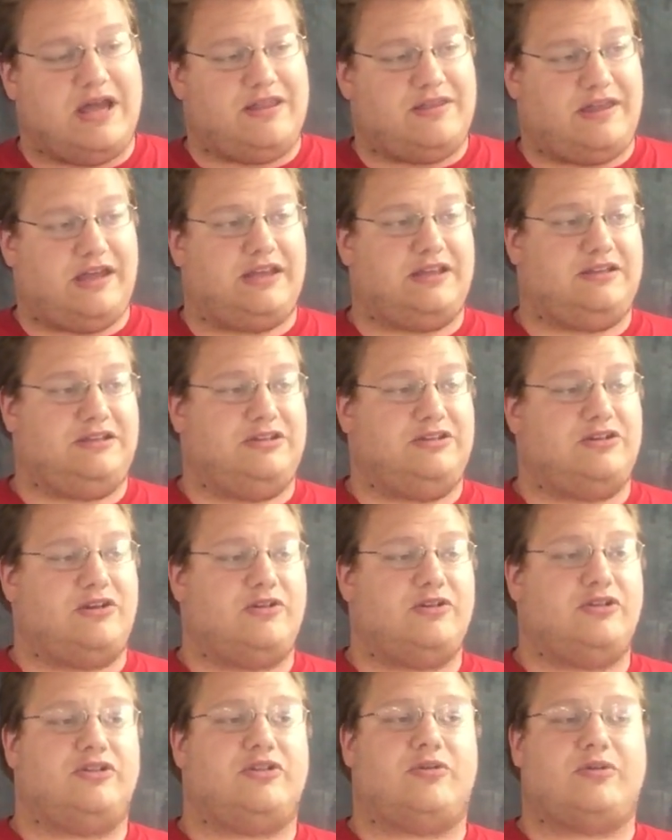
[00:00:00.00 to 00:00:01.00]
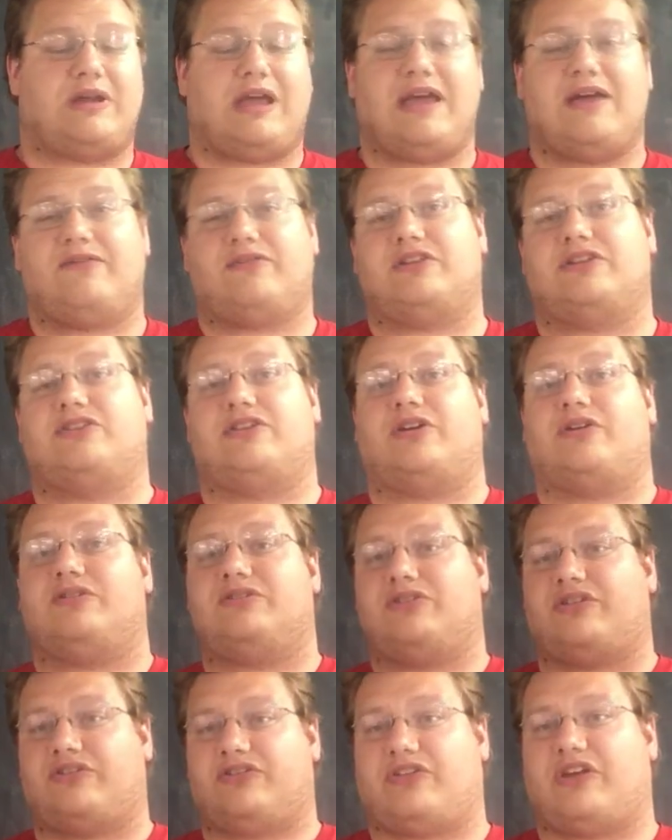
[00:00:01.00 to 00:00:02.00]
that, you don't have to
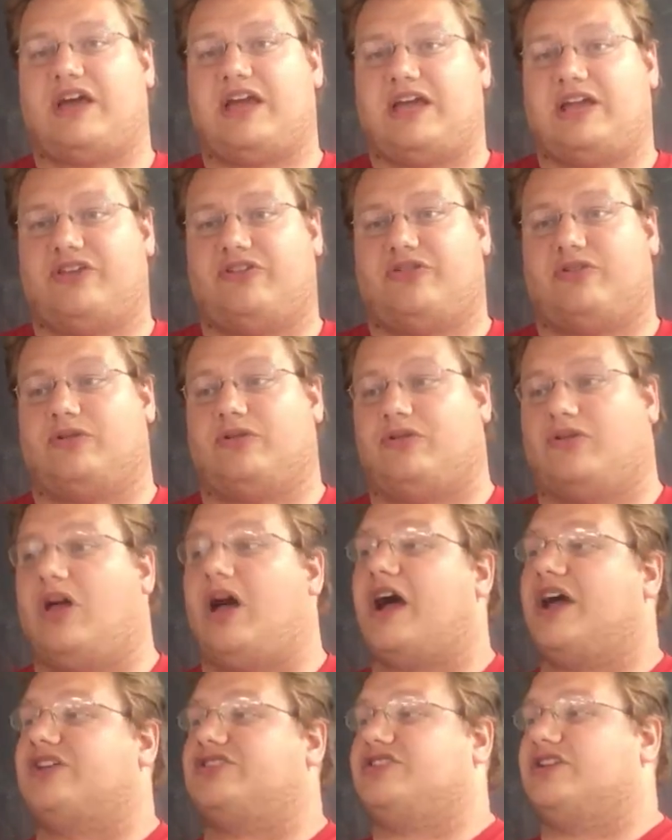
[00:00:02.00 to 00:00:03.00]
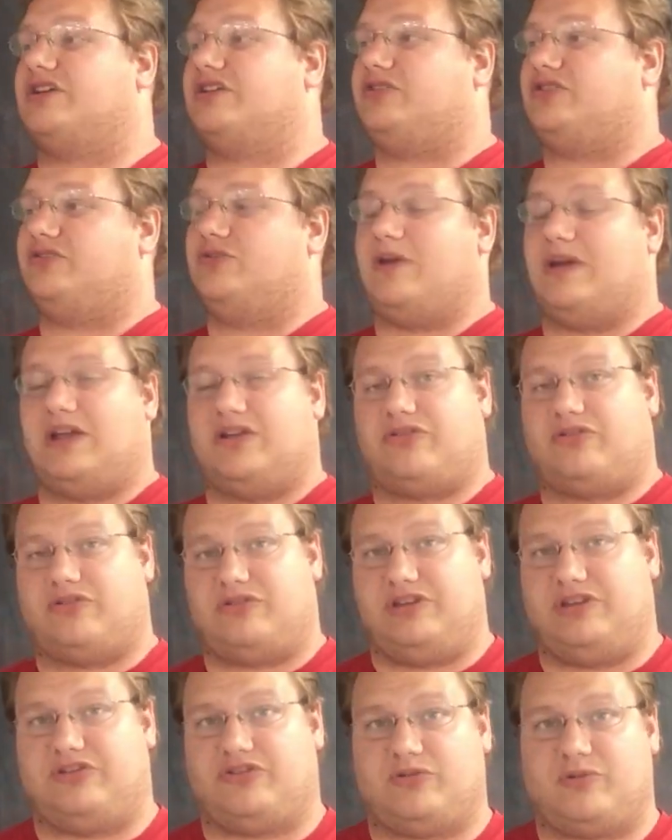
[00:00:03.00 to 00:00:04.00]
turn to science or logic to answer
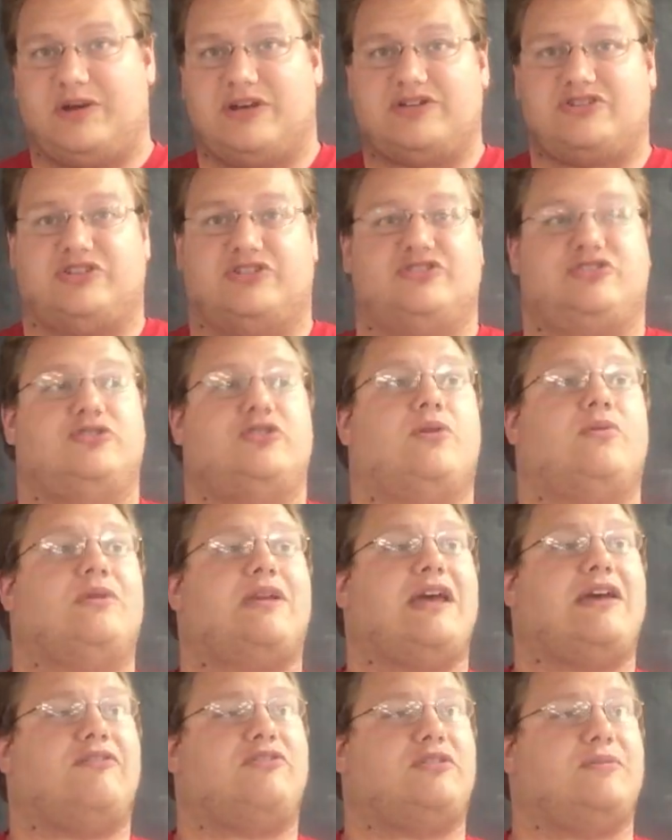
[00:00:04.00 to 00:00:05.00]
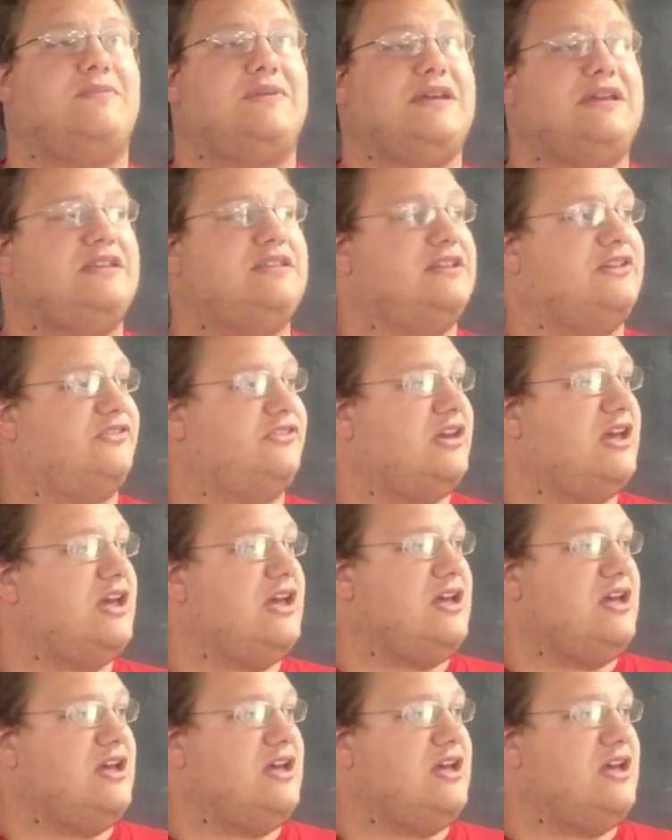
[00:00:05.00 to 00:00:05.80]
these questions. You don't have to be this